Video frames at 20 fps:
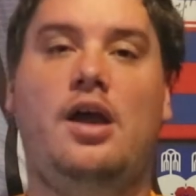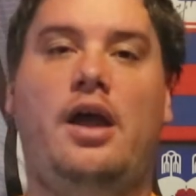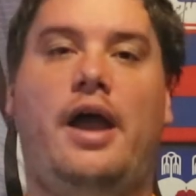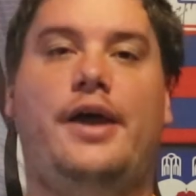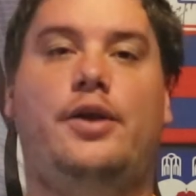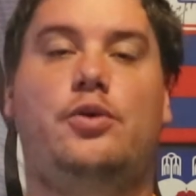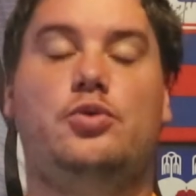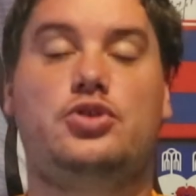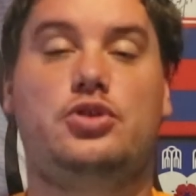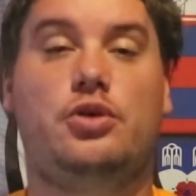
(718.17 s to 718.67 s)

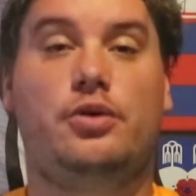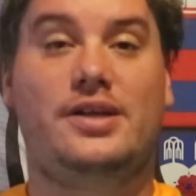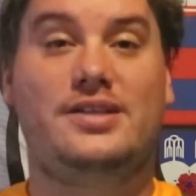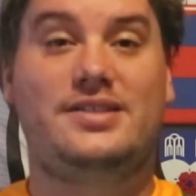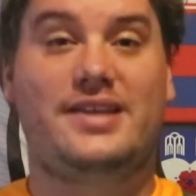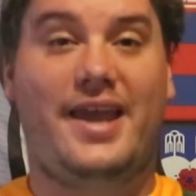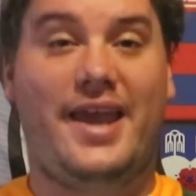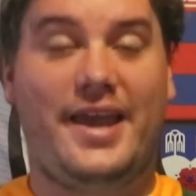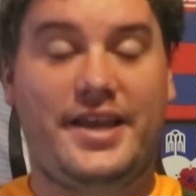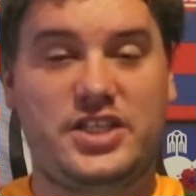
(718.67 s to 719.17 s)
And also
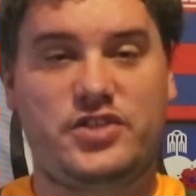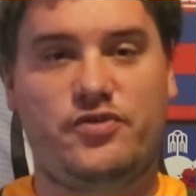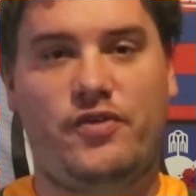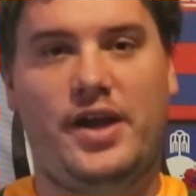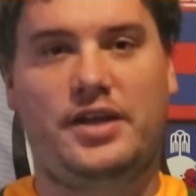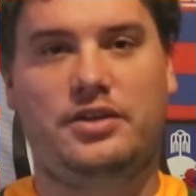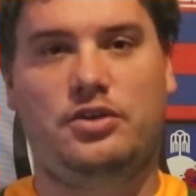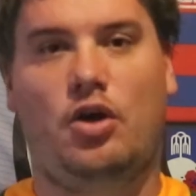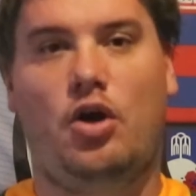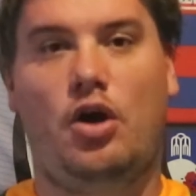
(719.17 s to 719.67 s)
his X
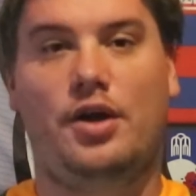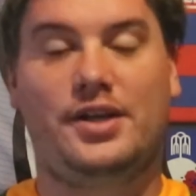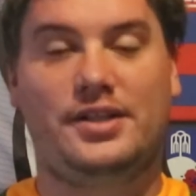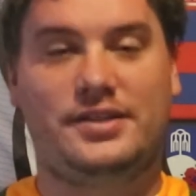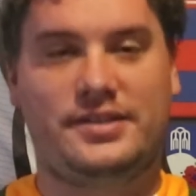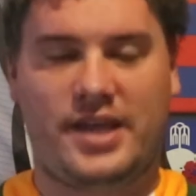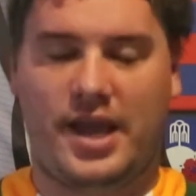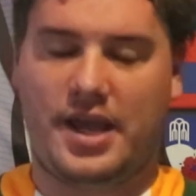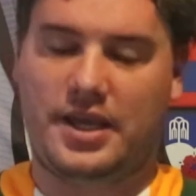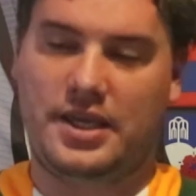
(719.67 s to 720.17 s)
factor on
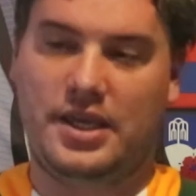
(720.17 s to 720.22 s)
attack.